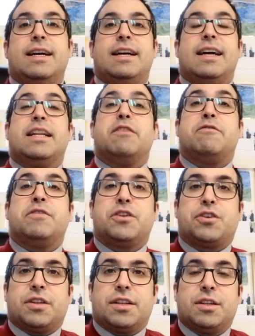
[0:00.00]
an
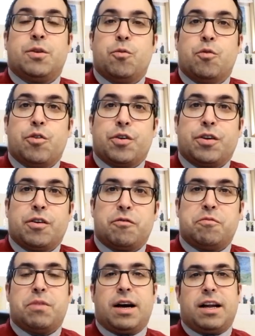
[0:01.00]
efficient work of a
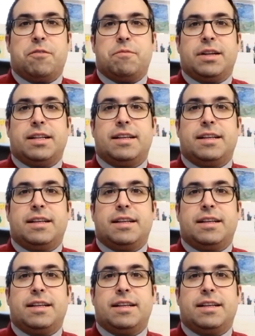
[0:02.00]
parliament.